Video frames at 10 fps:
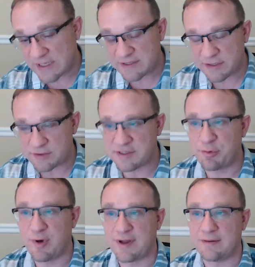interesting
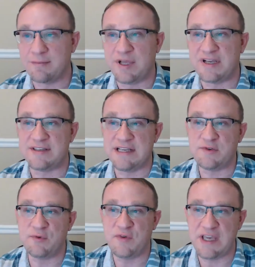point, because
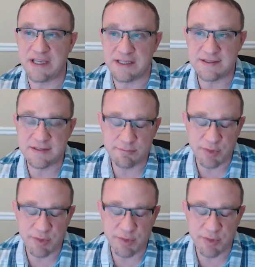these feeds,